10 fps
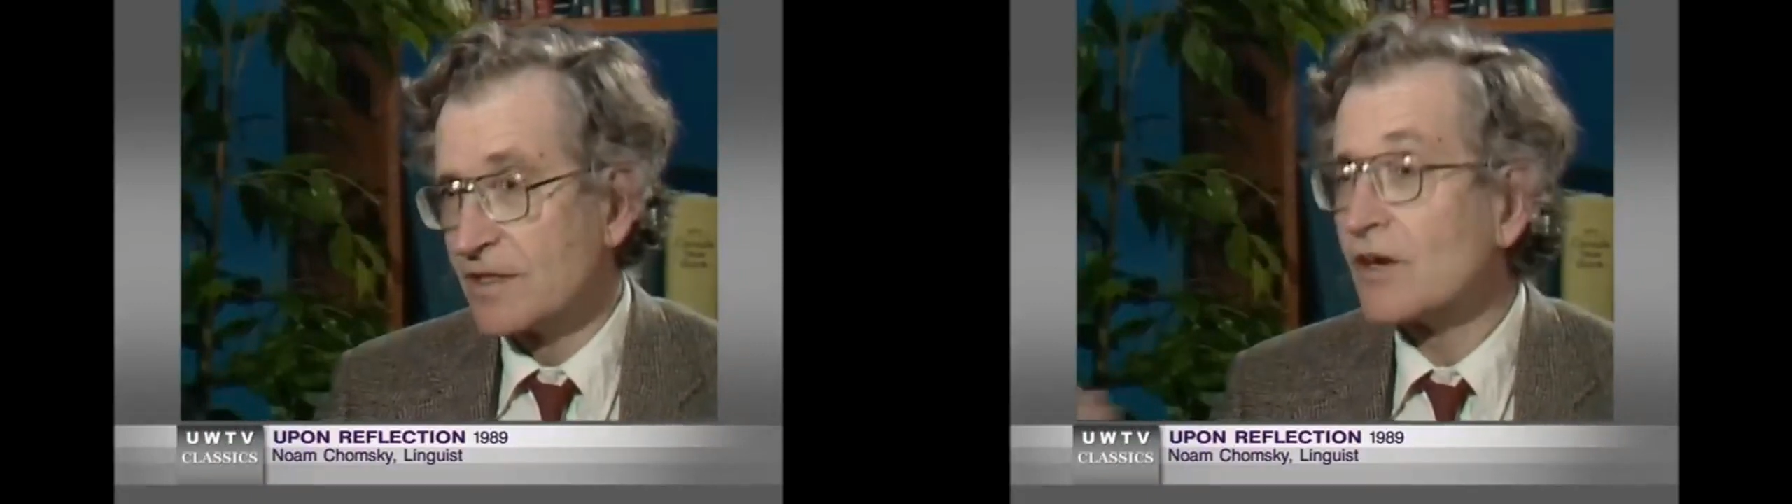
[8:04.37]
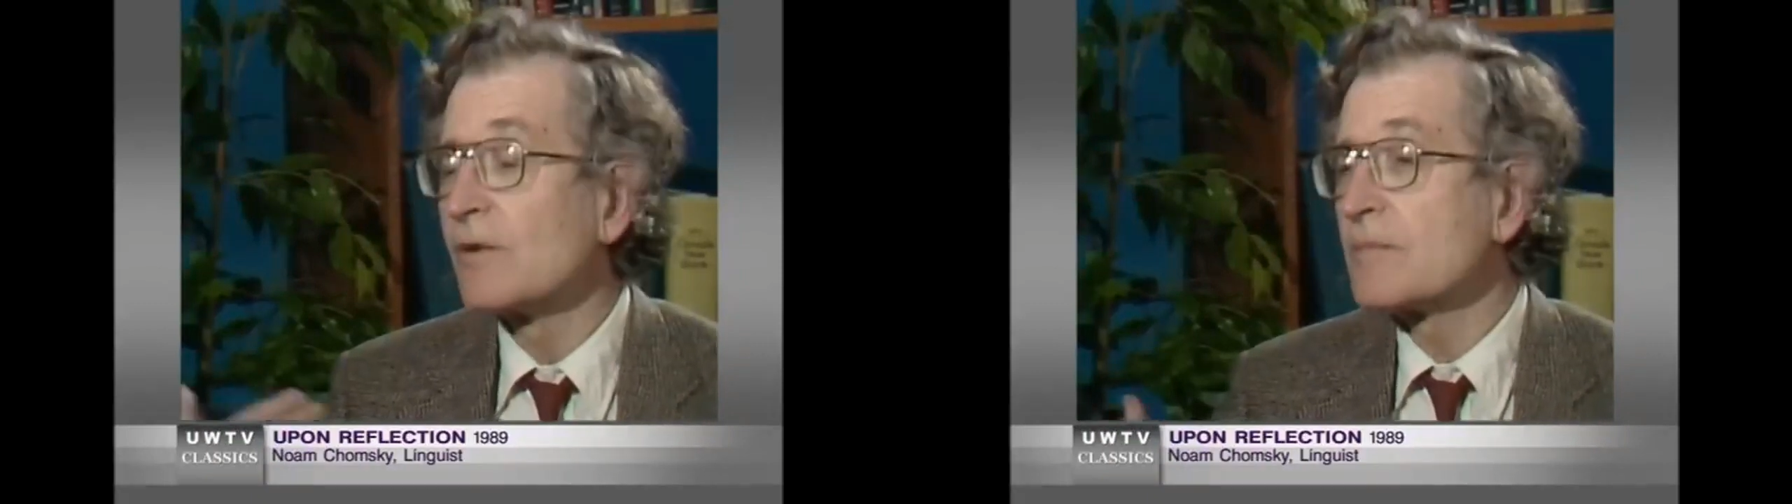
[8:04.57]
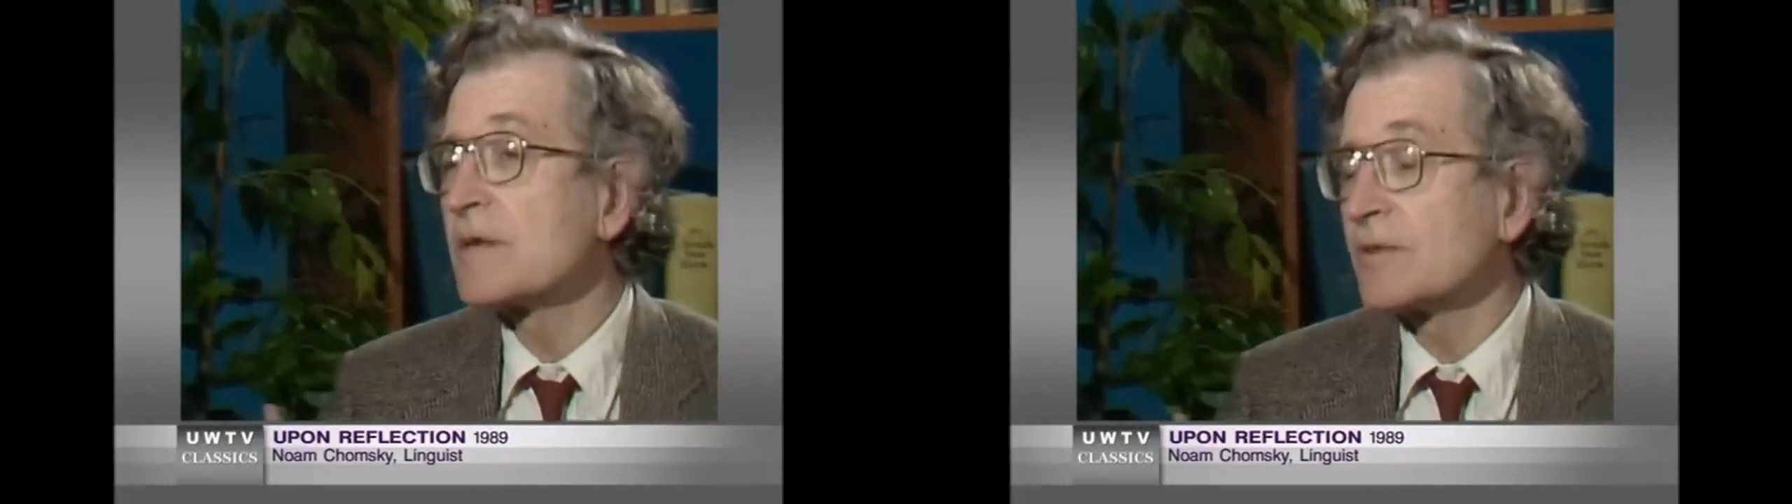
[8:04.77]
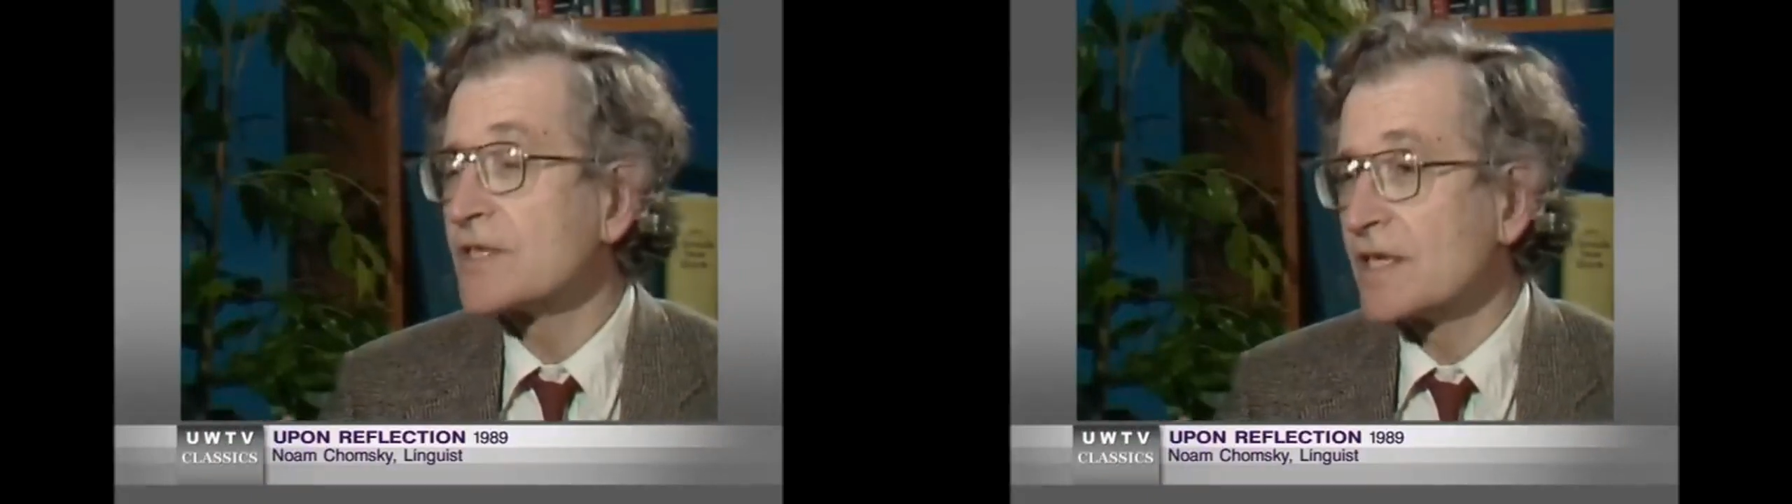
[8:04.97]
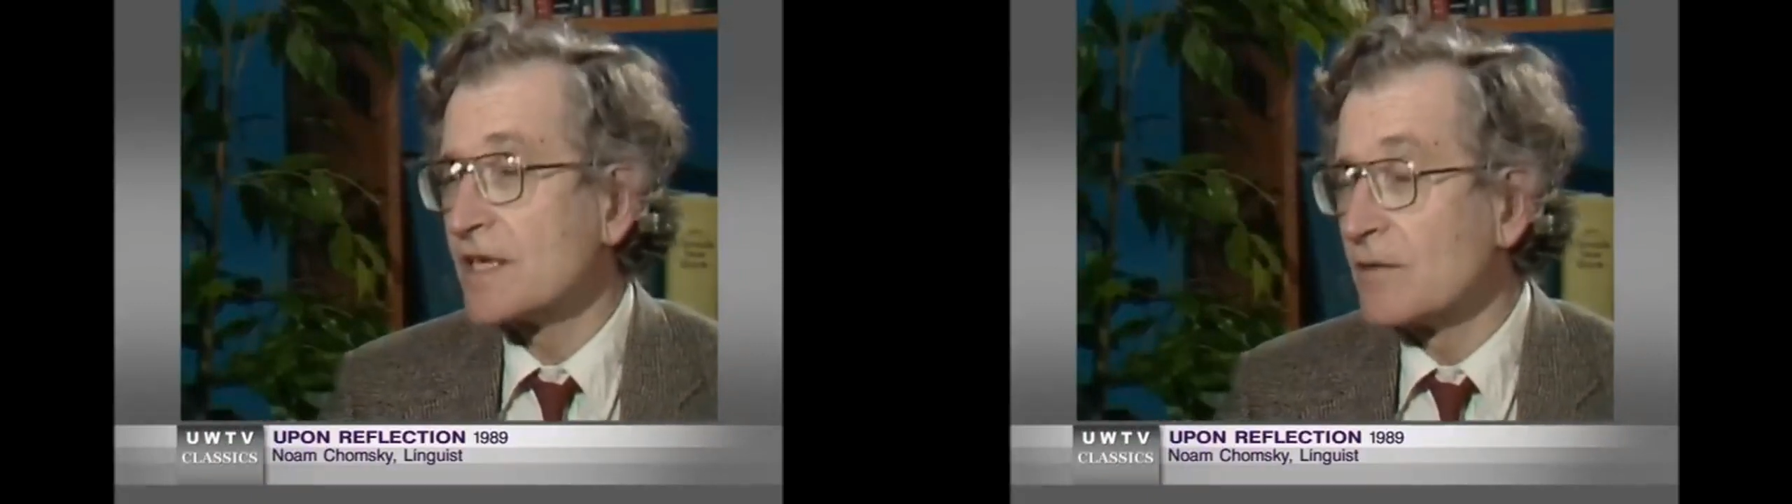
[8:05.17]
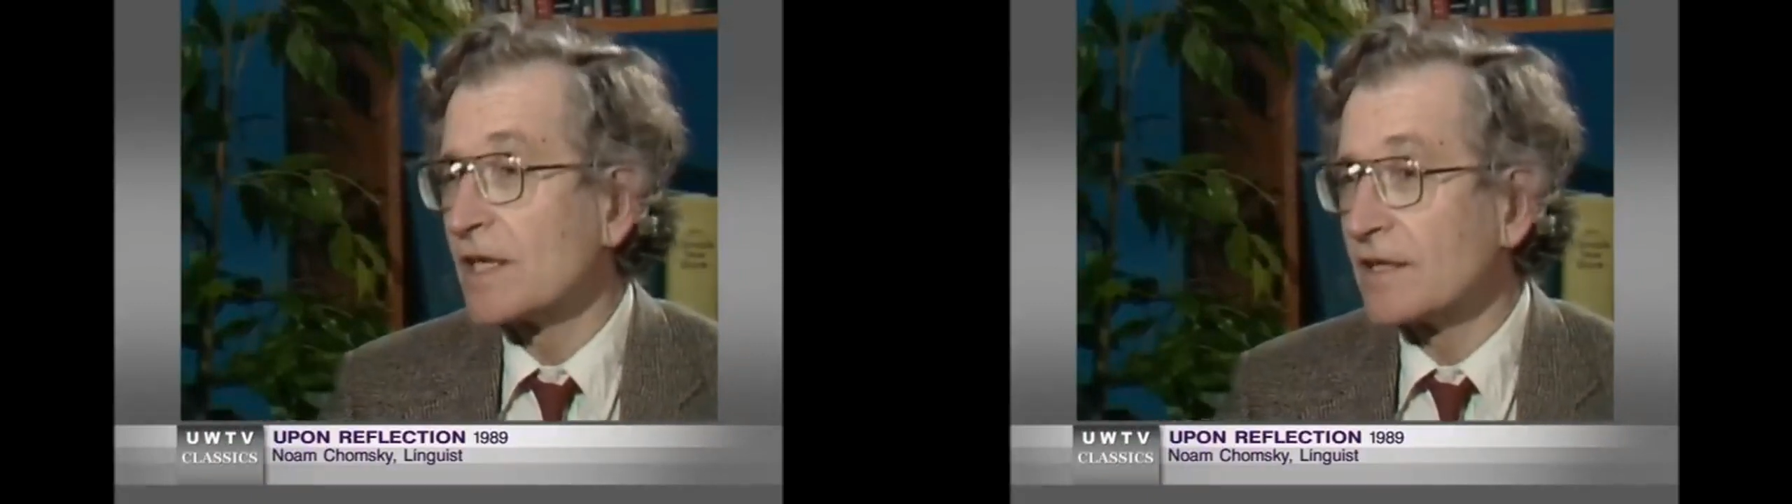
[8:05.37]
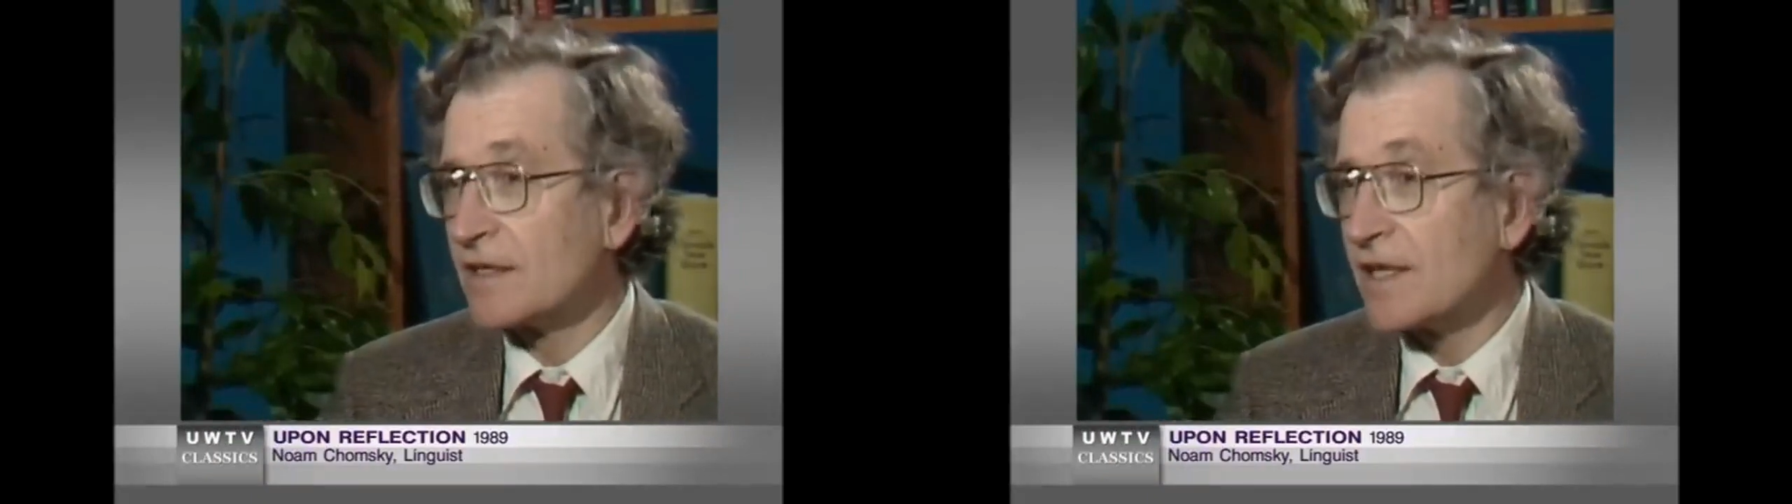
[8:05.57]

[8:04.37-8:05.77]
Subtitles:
Or when people say they want